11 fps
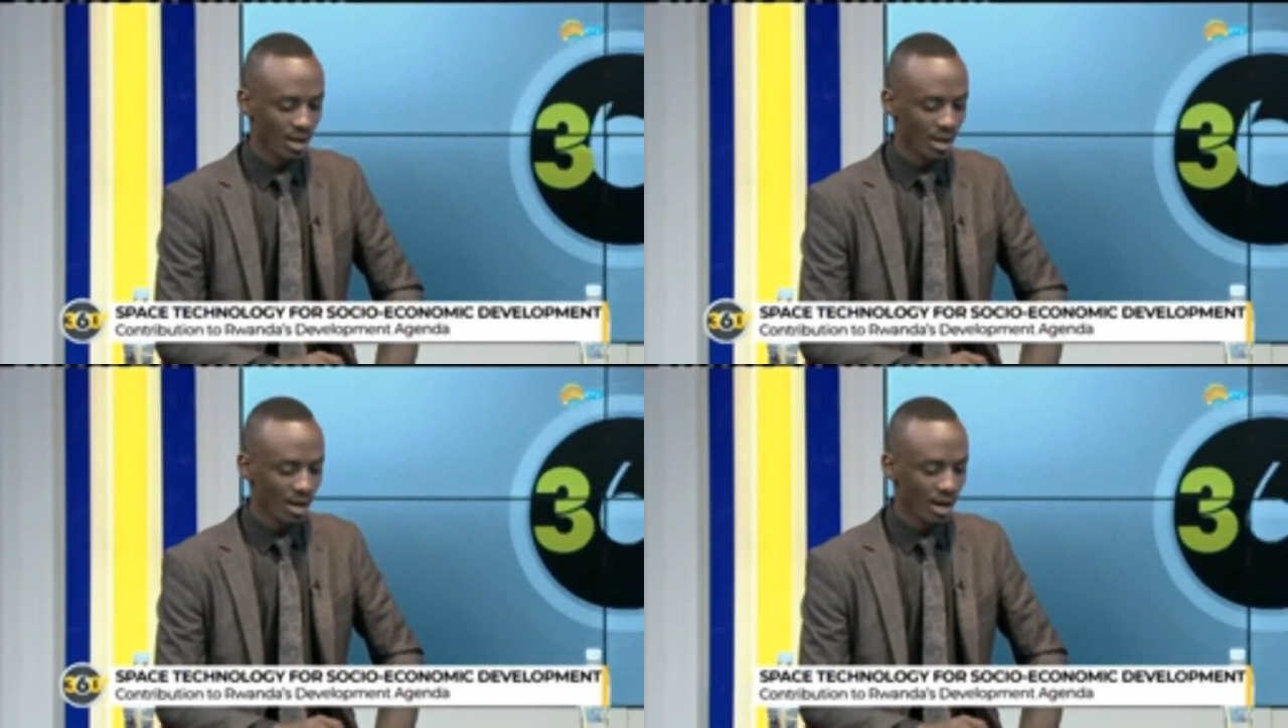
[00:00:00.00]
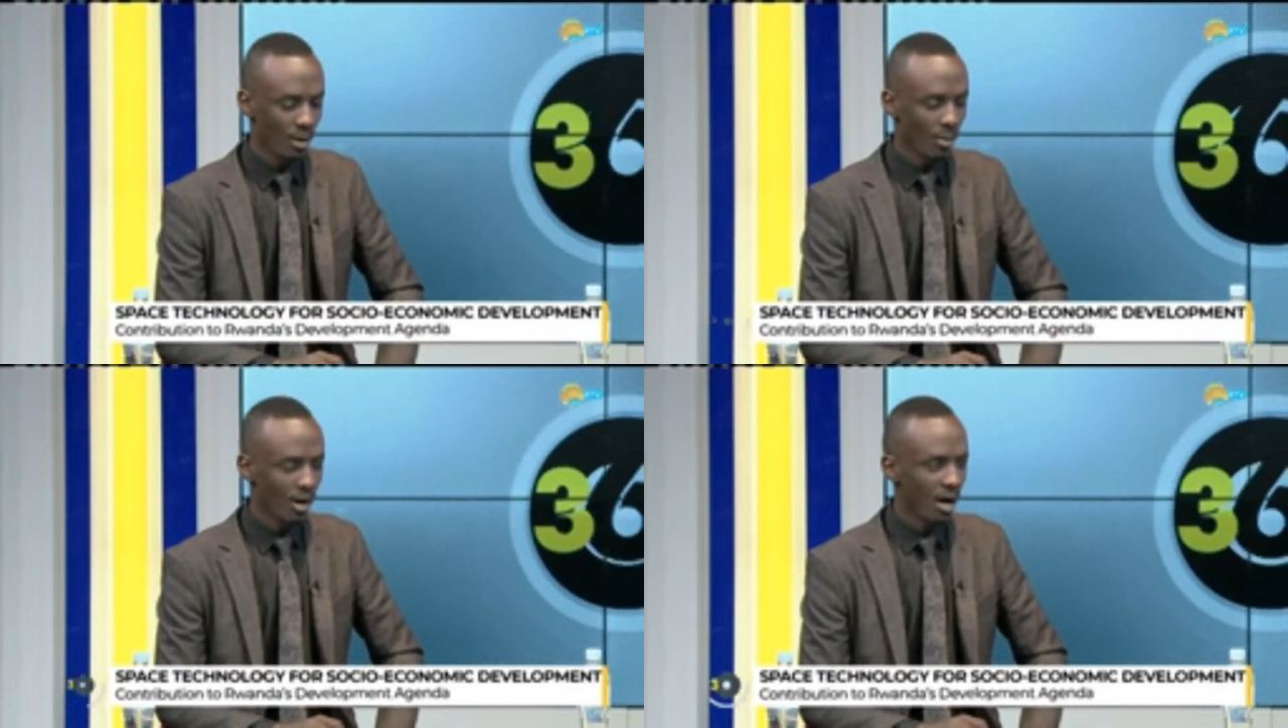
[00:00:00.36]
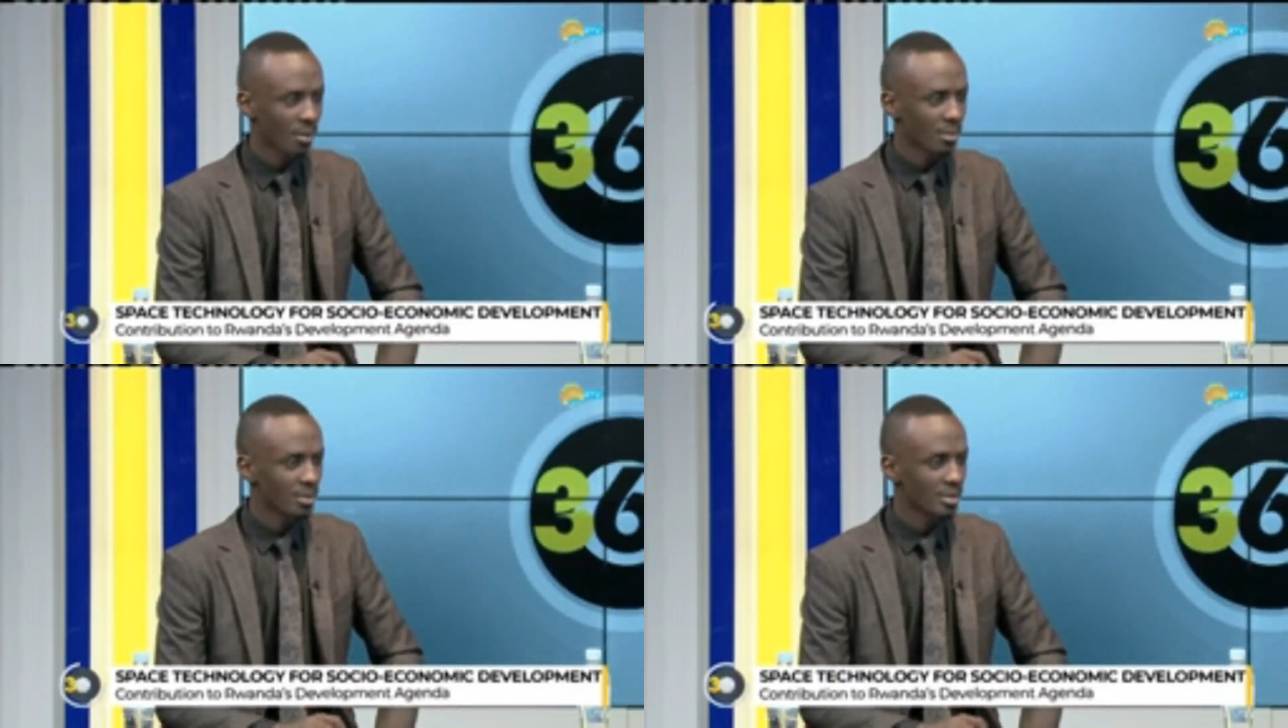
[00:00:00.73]
How
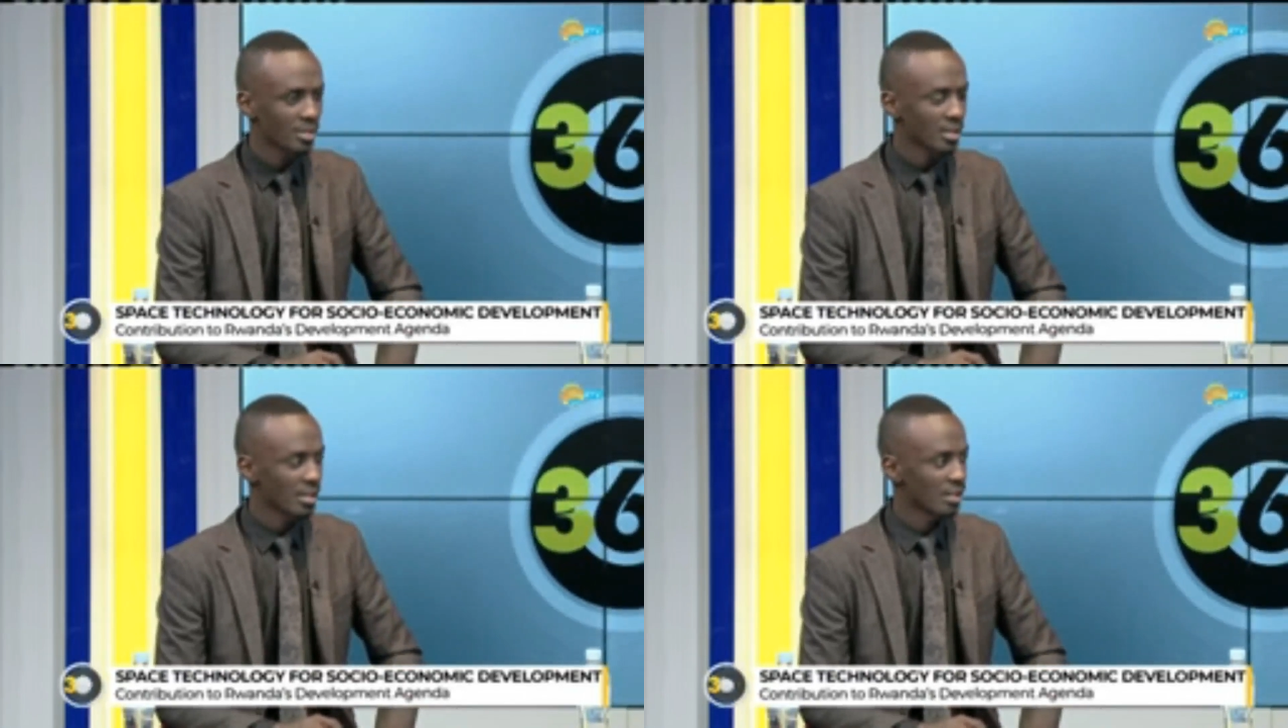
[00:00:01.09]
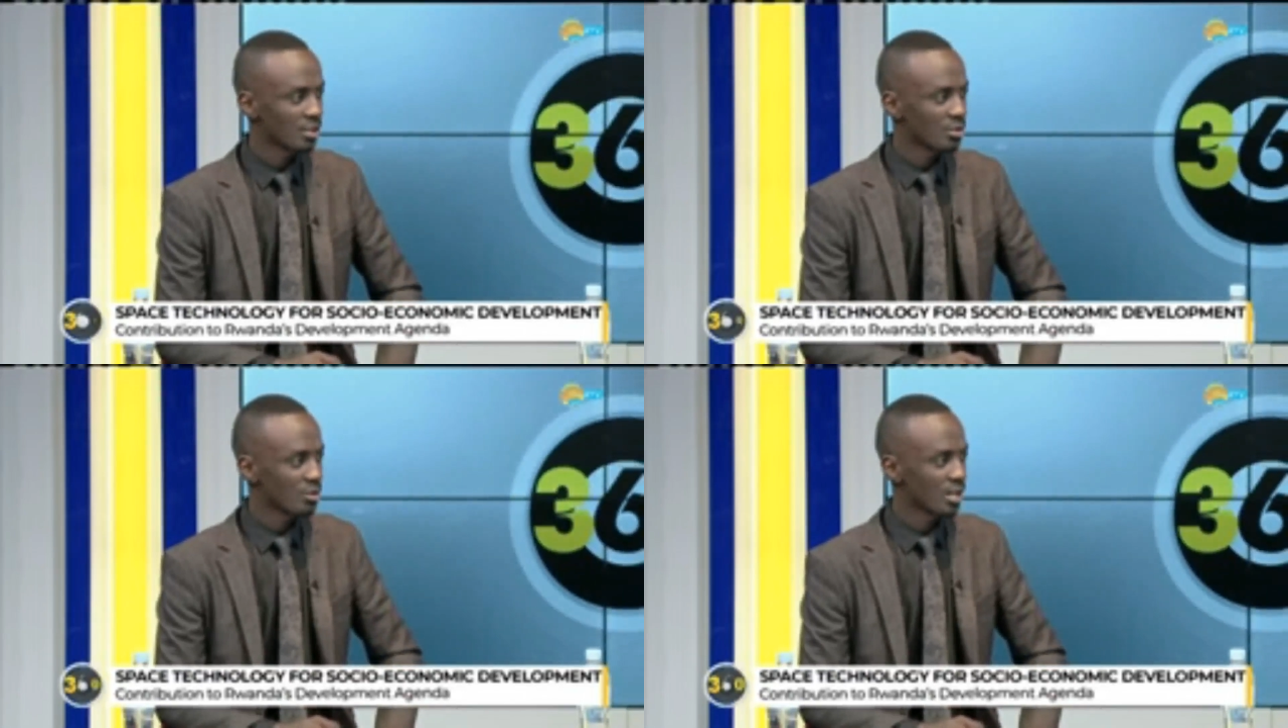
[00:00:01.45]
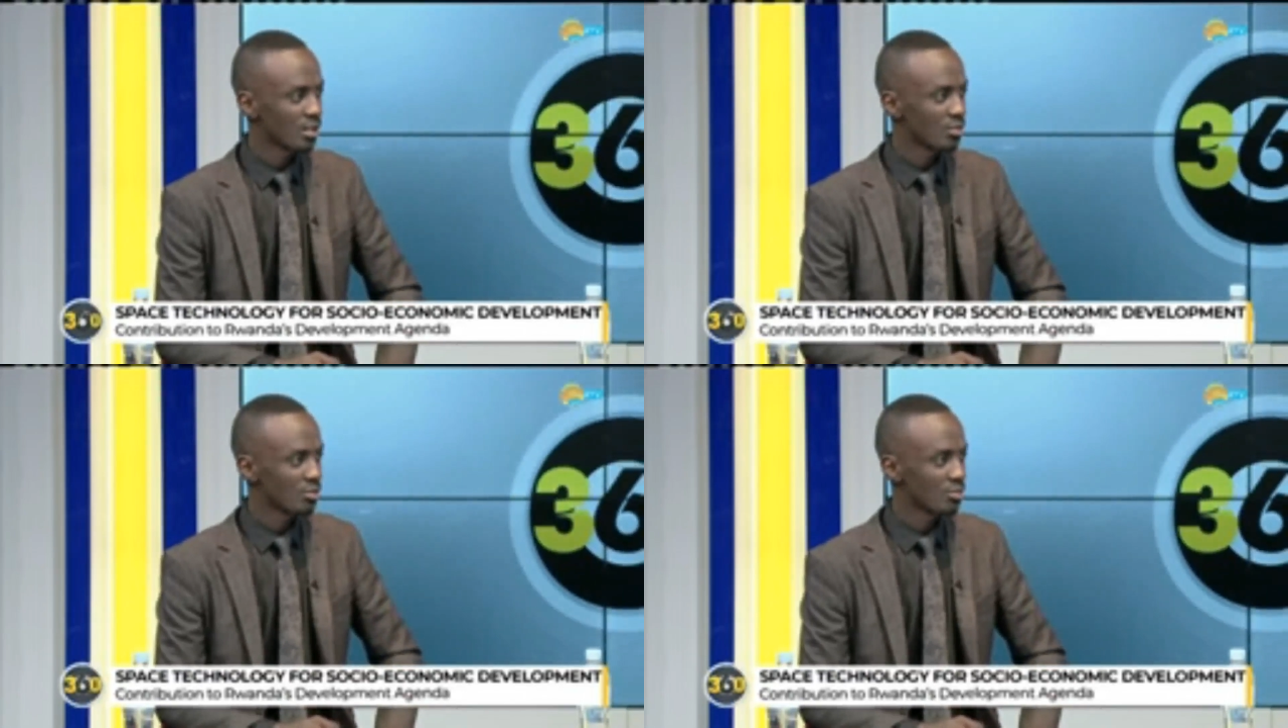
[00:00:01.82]
are we
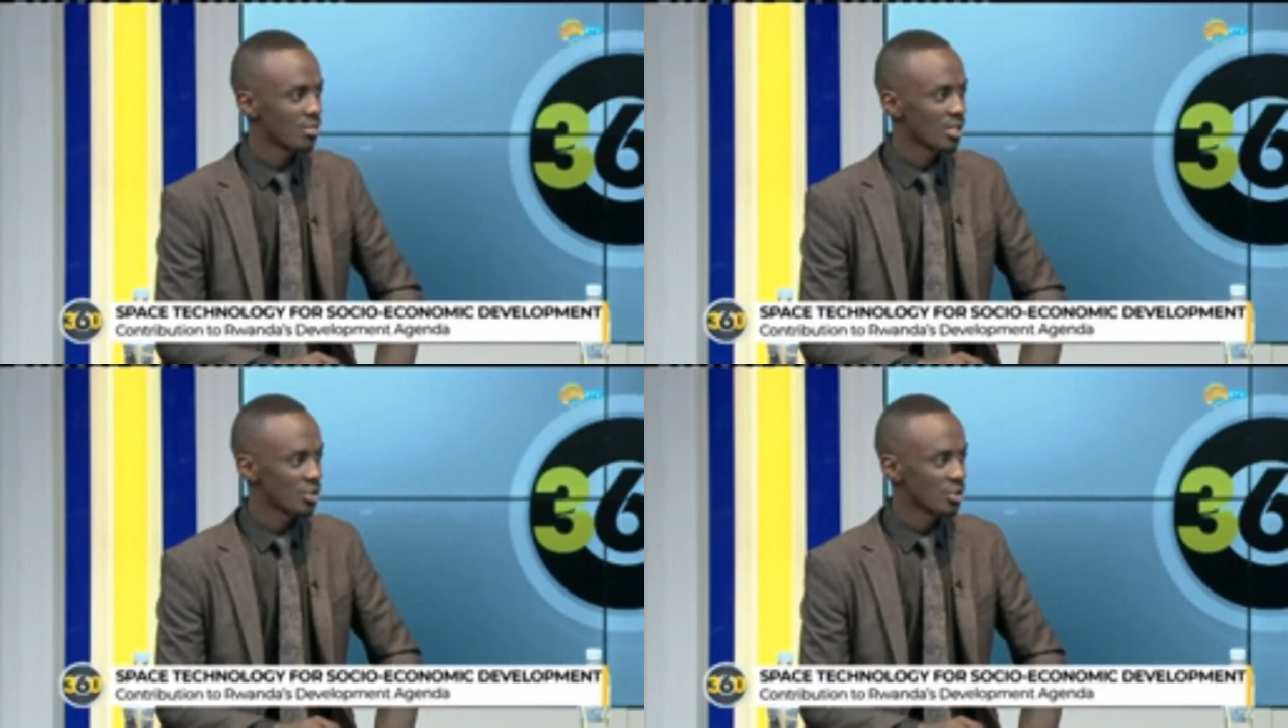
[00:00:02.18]
trying to make